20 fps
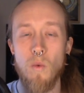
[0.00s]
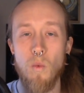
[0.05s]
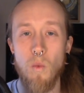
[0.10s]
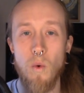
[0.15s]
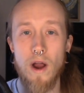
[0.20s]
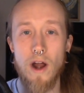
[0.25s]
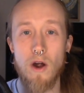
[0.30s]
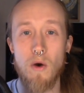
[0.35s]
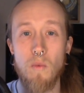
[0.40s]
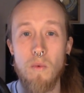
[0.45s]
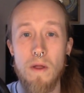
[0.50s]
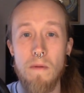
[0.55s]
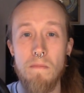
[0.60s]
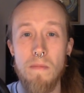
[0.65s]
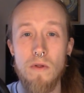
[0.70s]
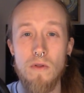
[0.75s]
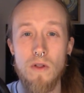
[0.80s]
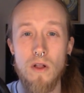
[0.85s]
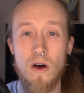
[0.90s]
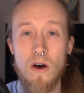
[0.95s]
where we
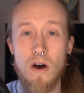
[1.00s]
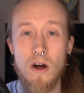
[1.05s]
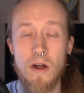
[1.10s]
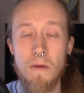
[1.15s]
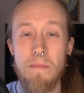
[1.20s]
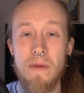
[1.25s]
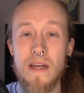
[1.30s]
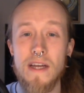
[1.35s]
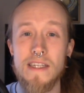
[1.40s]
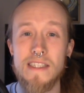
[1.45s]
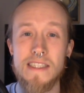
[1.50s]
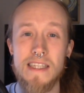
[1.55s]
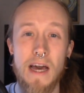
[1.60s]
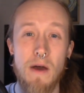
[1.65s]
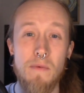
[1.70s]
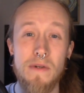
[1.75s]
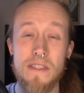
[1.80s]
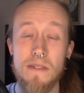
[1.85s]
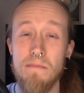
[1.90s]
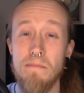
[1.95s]
belong because
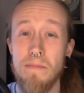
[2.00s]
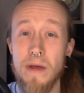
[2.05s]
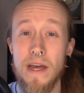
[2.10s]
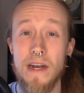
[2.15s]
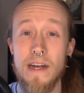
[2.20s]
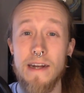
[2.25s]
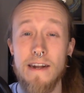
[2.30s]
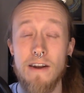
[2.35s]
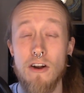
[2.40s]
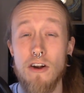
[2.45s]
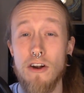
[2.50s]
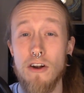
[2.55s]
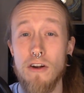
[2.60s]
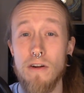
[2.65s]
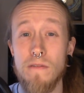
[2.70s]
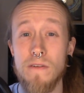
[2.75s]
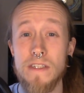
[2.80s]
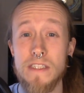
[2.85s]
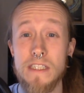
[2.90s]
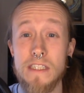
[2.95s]
that was embedded in our
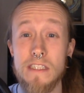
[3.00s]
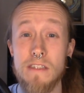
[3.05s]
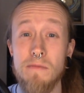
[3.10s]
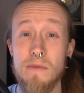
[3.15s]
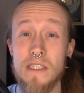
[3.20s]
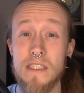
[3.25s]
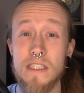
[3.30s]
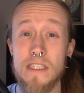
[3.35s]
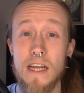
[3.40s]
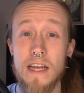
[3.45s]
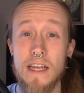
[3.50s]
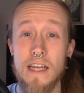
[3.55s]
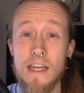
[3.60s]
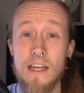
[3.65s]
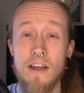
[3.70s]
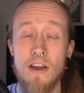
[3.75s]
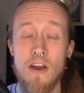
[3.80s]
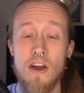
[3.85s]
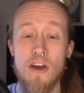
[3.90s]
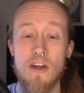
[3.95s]
nervous system and
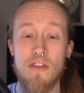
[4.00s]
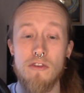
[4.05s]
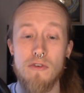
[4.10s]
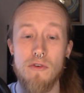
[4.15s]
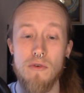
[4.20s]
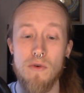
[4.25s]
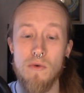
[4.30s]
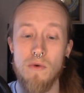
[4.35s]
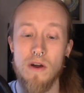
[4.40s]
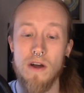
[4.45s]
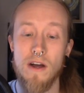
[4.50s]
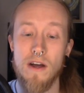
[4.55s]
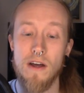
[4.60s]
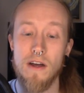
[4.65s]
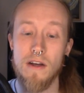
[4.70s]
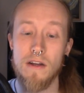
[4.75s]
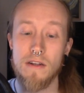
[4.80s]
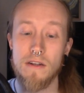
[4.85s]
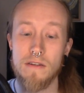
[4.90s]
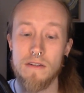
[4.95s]
psyche through
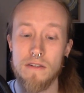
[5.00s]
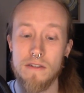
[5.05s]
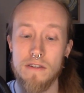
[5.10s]
uh,